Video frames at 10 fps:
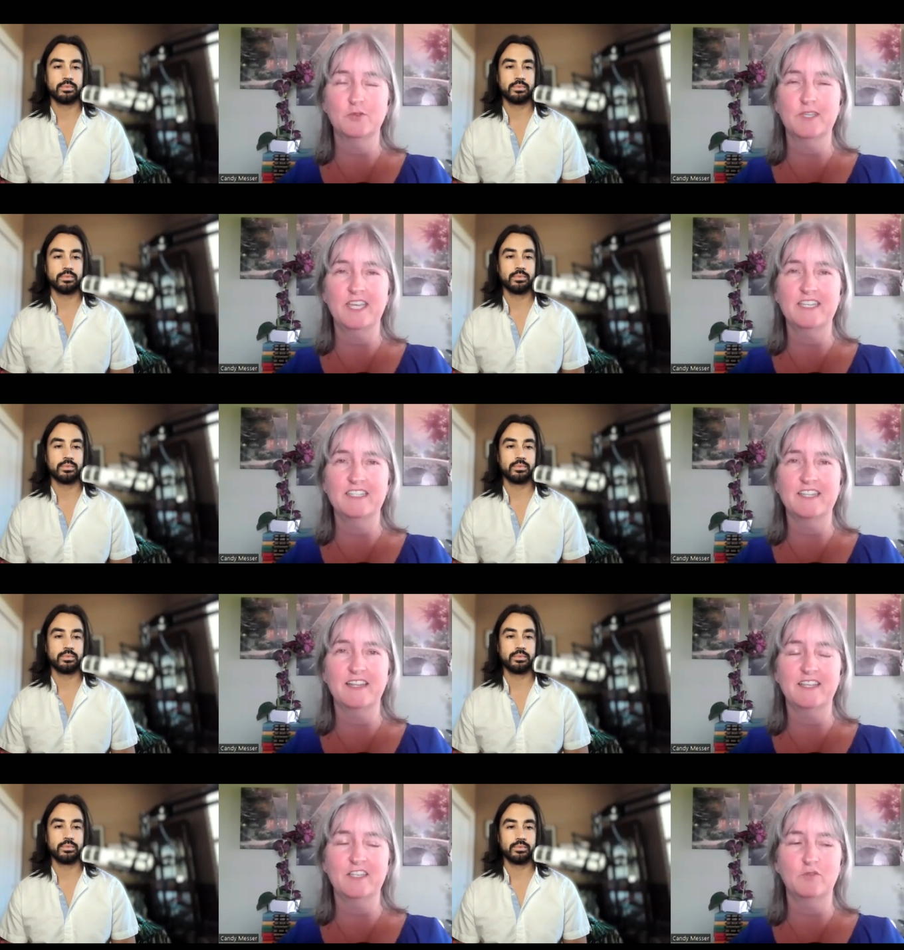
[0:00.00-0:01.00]
Speaker 1: So again, it's
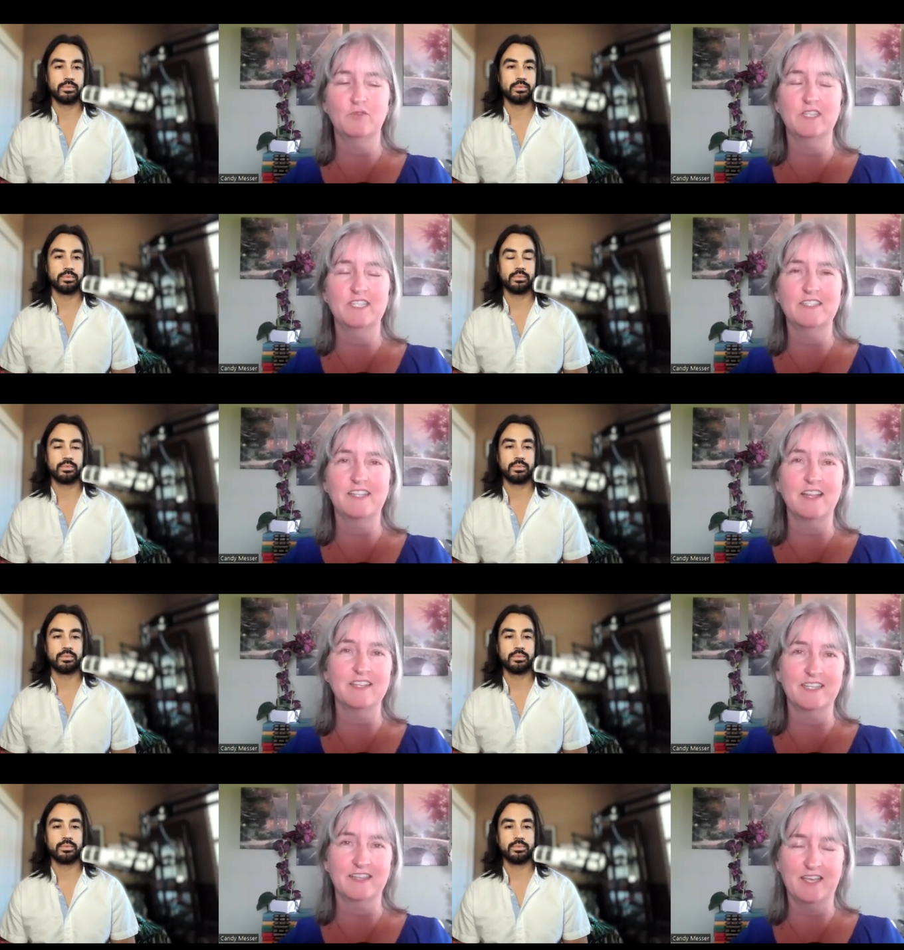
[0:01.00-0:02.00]
not like you're really
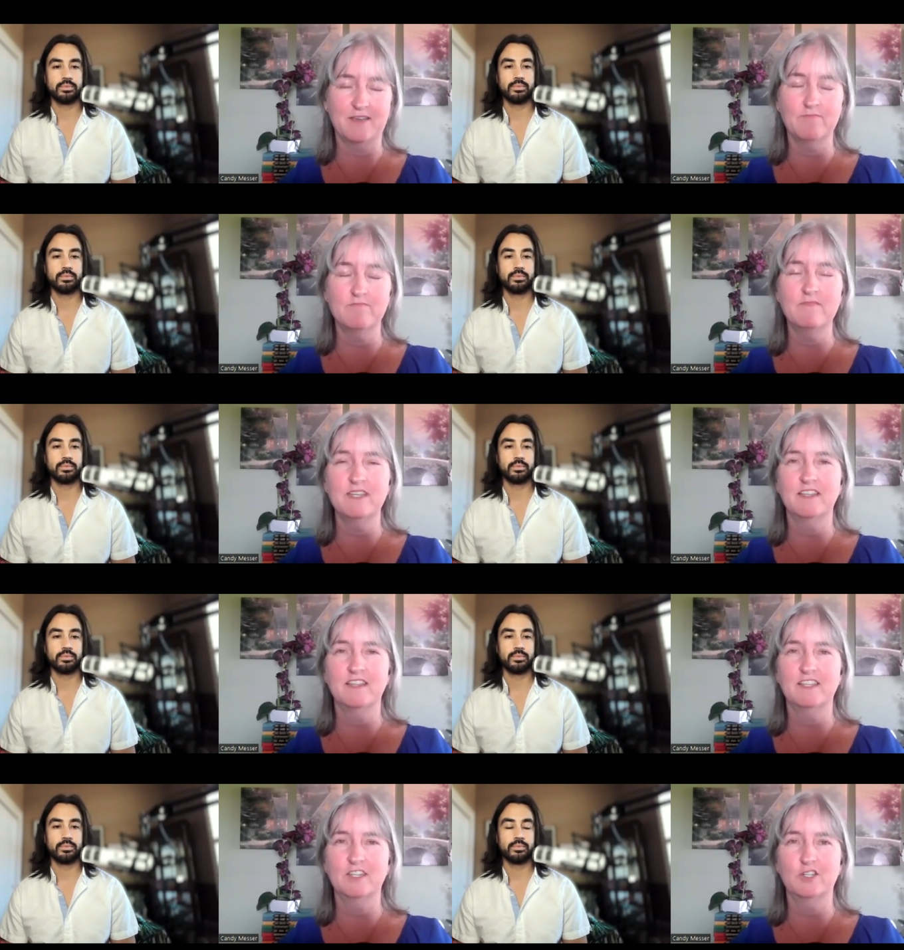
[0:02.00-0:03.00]
selling them,
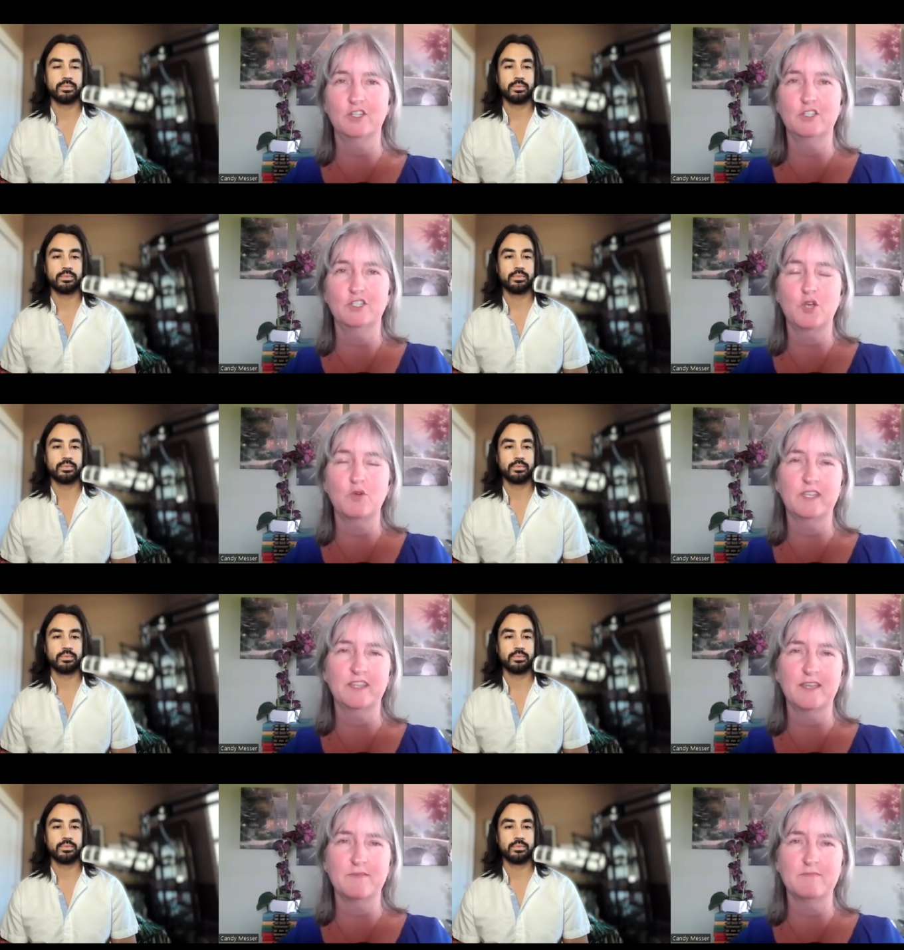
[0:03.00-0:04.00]
you're
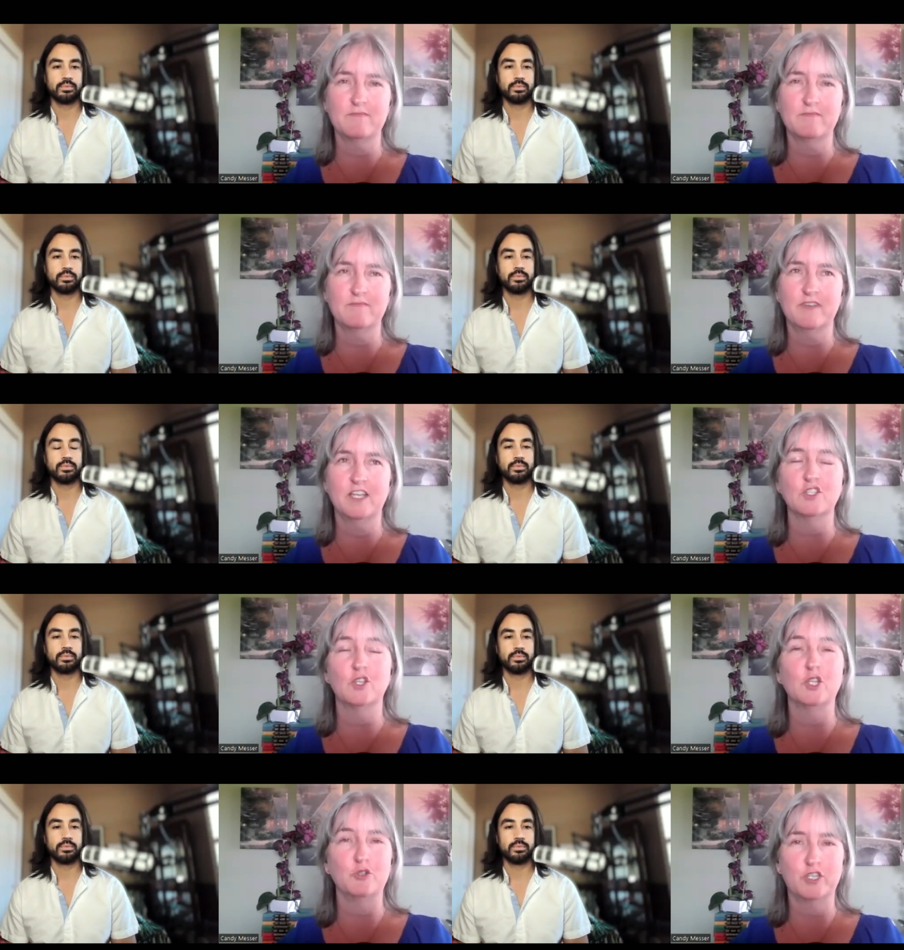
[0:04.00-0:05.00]
showing them
Speaker 2: a
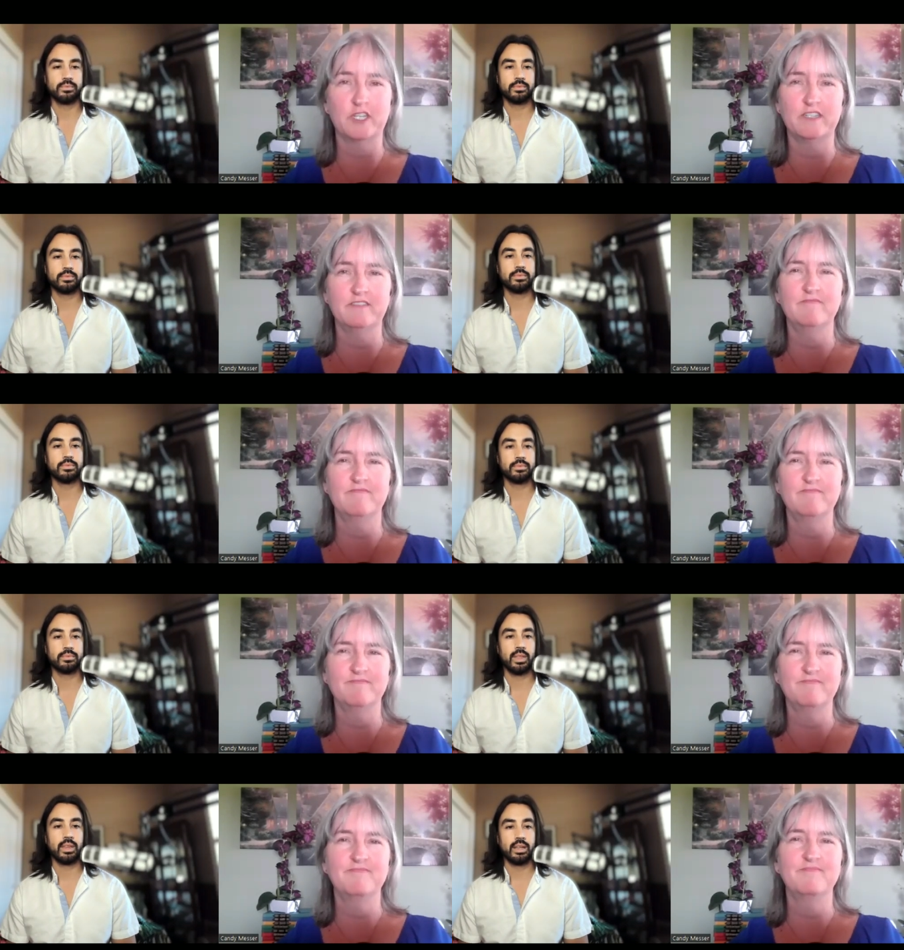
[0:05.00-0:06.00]
solution.
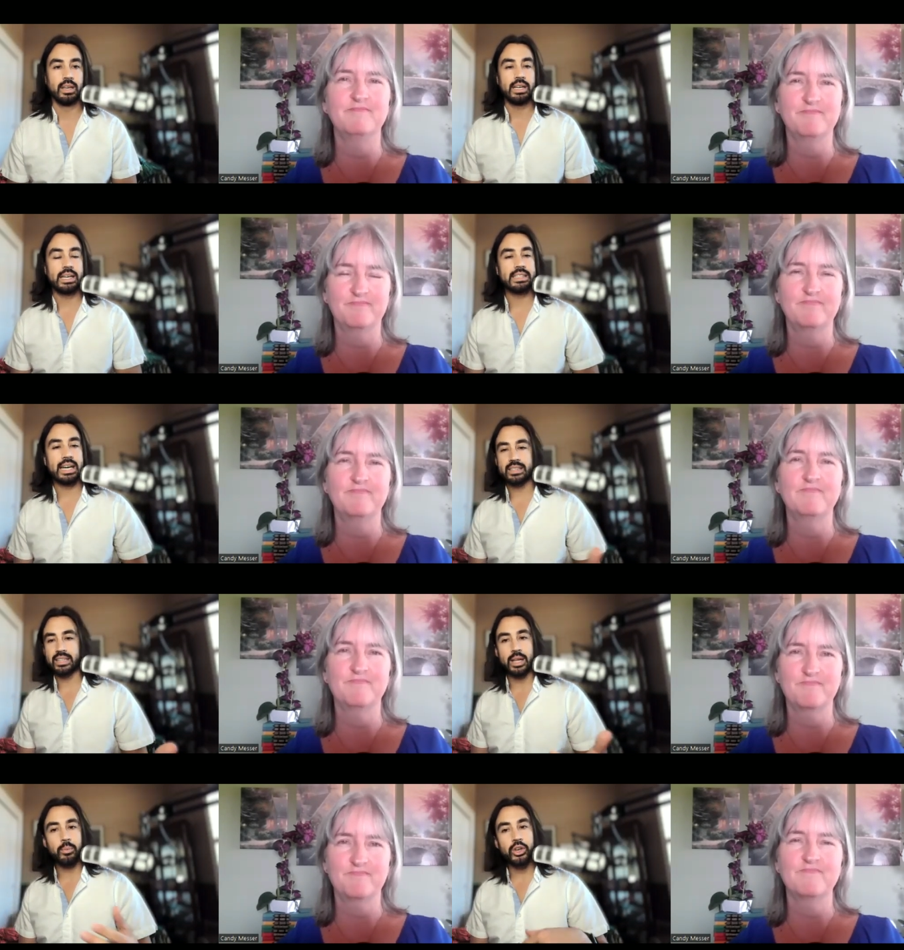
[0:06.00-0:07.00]
Exactly.
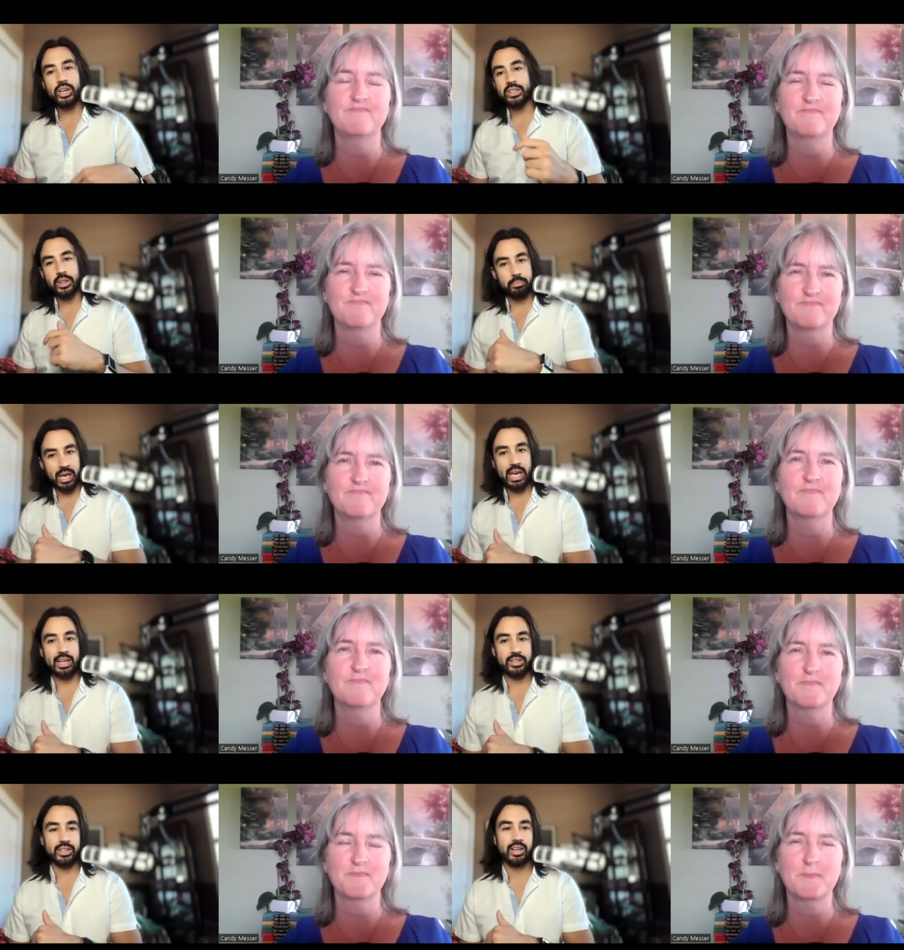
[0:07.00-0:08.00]
And then when you get to the
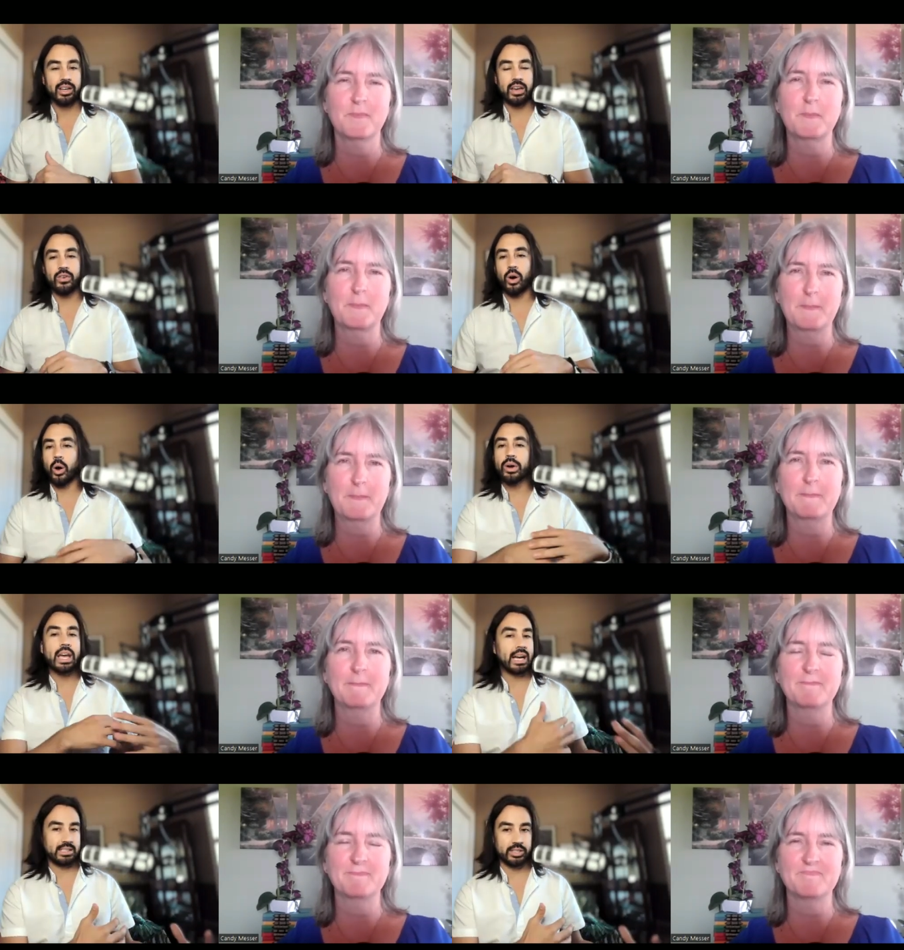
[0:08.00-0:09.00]
pitch, if you've already
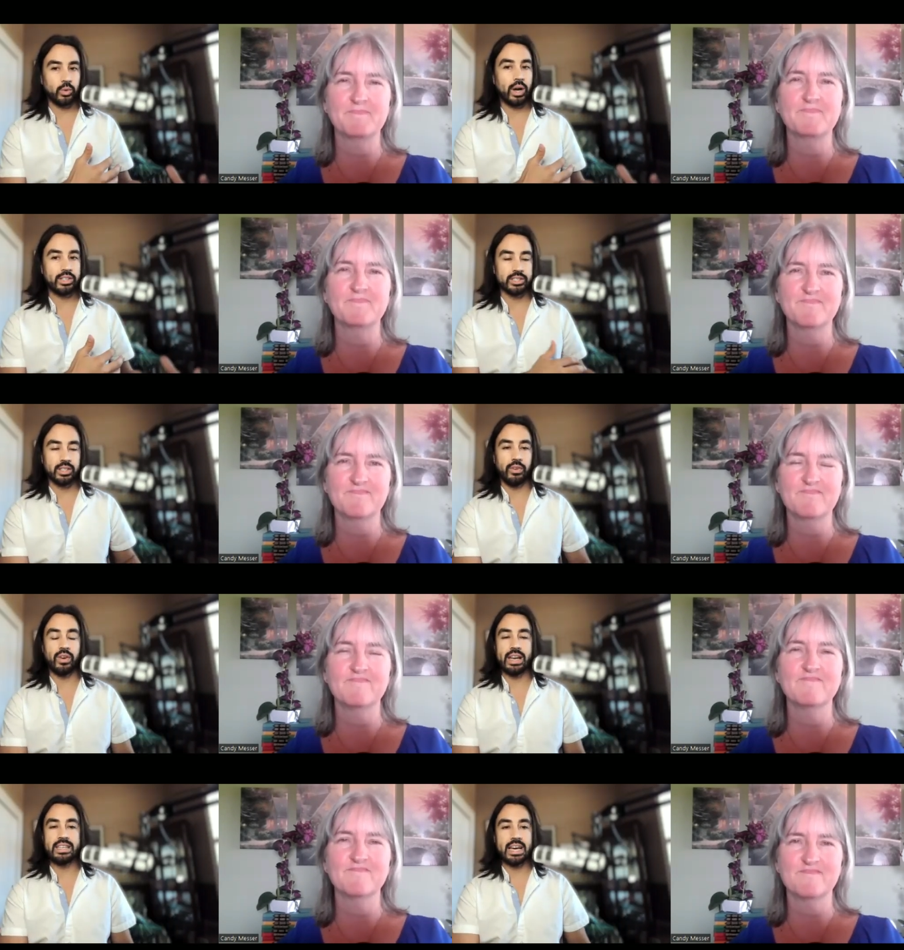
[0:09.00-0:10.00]
asked these questions, if you've
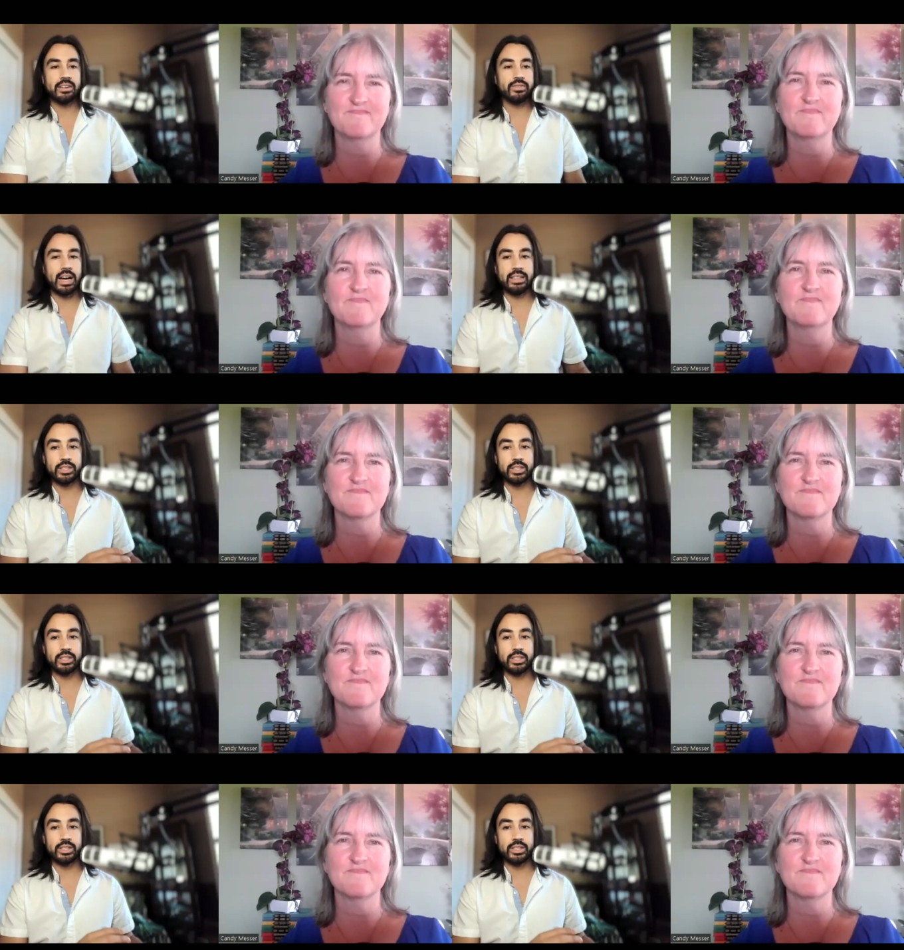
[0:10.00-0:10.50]
identified